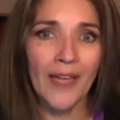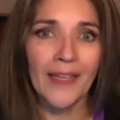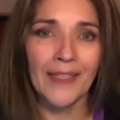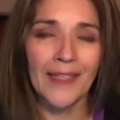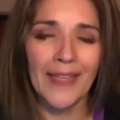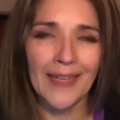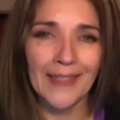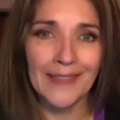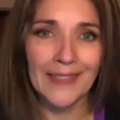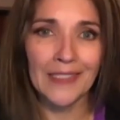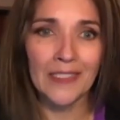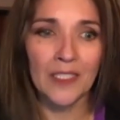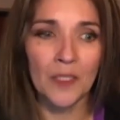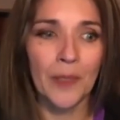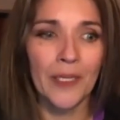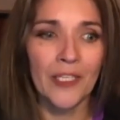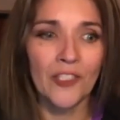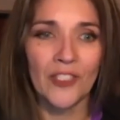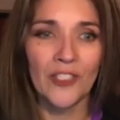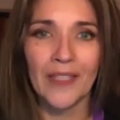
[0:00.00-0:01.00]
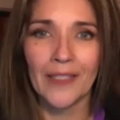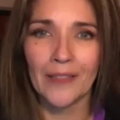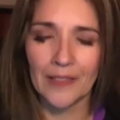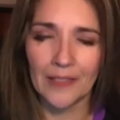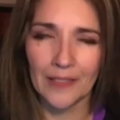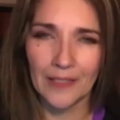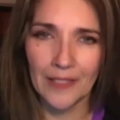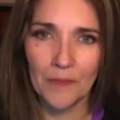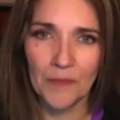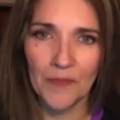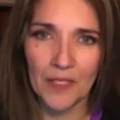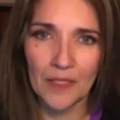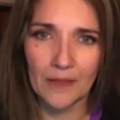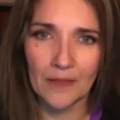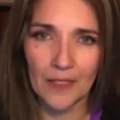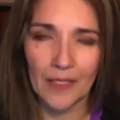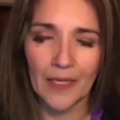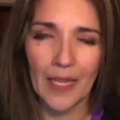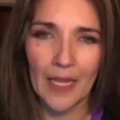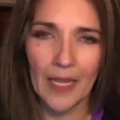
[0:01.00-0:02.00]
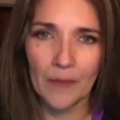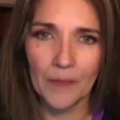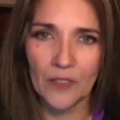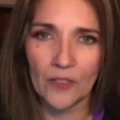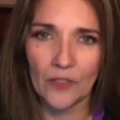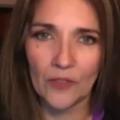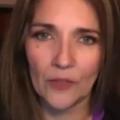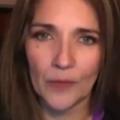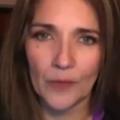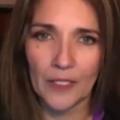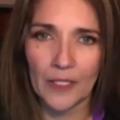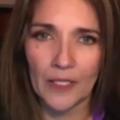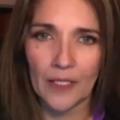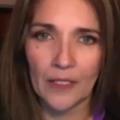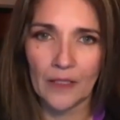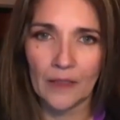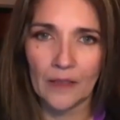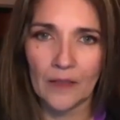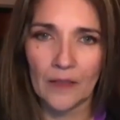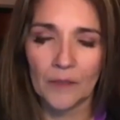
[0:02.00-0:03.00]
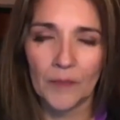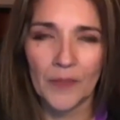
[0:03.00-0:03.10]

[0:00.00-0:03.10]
in anticipation that the same thing is going to happen to you again,